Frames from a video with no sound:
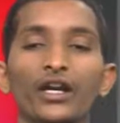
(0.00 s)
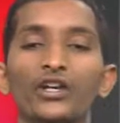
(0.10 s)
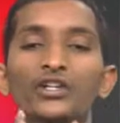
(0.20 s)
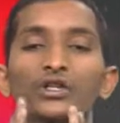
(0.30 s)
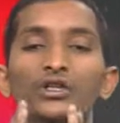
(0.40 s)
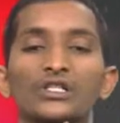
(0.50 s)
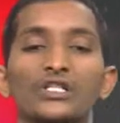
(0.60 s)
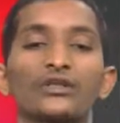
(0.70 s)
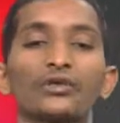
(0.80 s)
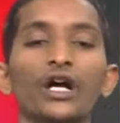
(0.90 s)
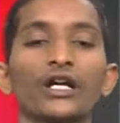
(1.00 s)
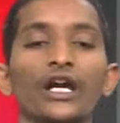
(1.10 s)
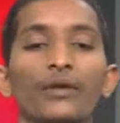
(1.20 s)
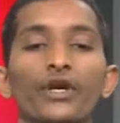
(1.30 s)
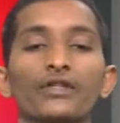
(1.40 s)
continuously do not
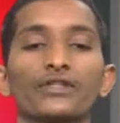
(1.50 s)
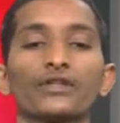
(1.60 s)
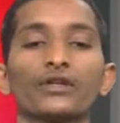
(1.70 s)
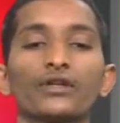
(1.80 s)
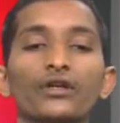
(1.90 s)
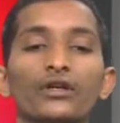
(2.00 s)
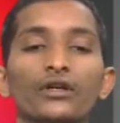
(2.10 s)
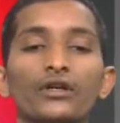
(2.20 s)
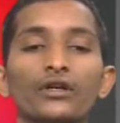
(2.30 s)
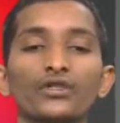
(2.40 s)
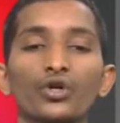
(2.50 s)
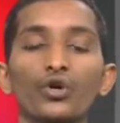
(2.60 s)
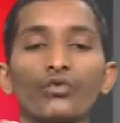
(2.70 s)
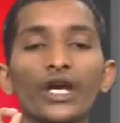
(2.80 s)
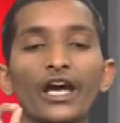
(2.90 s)
happens. So
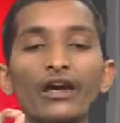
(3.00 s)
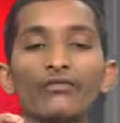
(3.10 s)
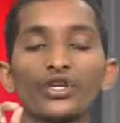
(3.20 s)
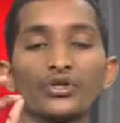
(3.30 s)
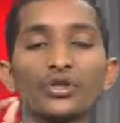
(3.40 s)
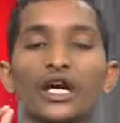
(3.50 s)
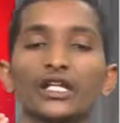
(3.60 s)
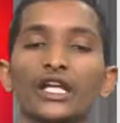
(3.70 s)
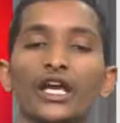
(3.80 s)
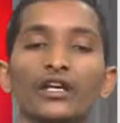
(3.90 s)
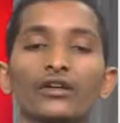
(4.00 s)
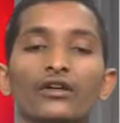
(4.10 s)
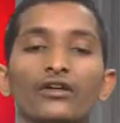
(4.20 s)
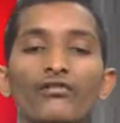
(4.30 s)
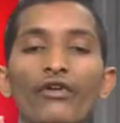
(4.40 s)
we should not take
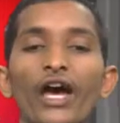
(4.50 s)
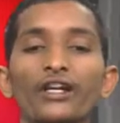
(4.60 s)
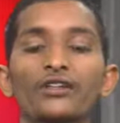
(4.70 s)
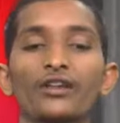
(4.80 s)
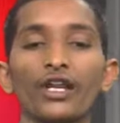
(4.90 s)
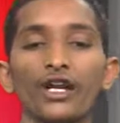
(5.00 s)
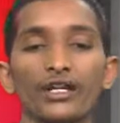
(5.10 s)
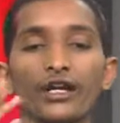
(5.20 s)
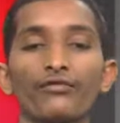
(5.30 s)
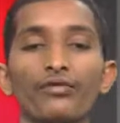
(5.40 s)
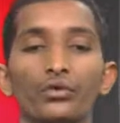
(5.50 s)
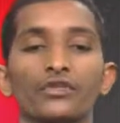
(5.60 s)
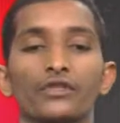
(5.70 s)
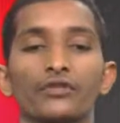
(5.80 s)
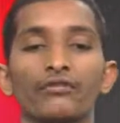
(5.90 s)
fat related
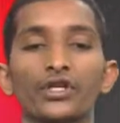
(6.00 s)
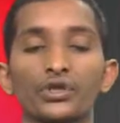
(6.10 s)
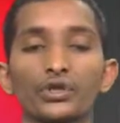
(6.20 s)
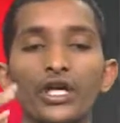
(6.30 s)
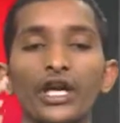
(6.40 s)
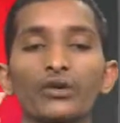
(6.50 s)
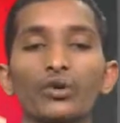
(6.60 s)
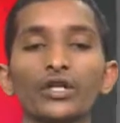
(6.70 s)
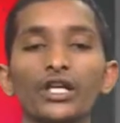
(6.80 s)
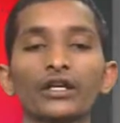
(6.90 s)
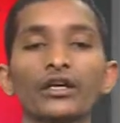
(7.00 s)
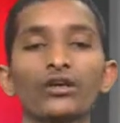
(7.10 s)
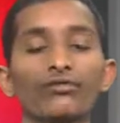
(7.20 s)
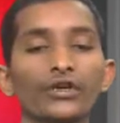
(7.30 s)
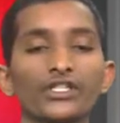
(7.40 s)
foods. We should take only
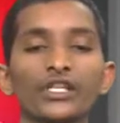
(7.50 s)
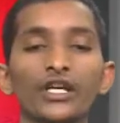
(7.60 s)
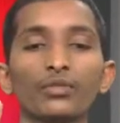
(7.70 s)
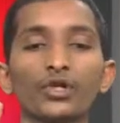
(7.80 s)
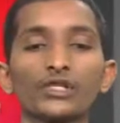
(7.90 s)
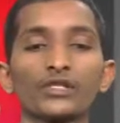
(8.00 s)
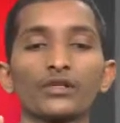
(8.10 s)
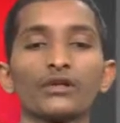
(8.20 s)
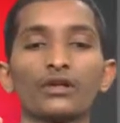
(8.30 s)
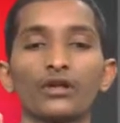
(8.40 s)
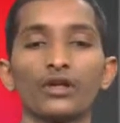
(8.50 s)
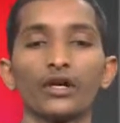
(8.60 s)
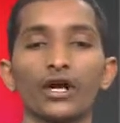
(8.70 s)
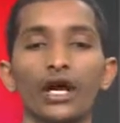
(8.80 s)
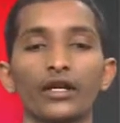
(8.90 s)
vegetables
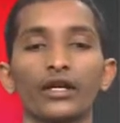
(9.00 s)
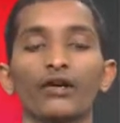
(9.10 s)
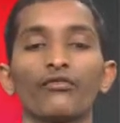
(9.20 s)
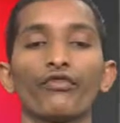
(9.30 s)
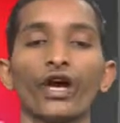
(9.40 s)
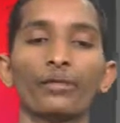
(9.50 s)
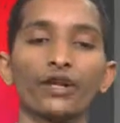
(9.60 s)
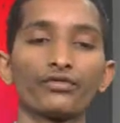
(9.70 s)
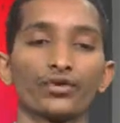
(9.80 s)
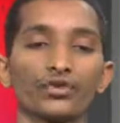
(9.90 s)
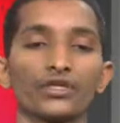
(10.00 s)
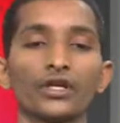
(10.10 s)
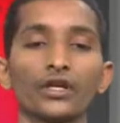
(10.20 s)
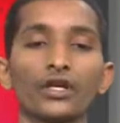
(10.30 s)
and fiber fruits.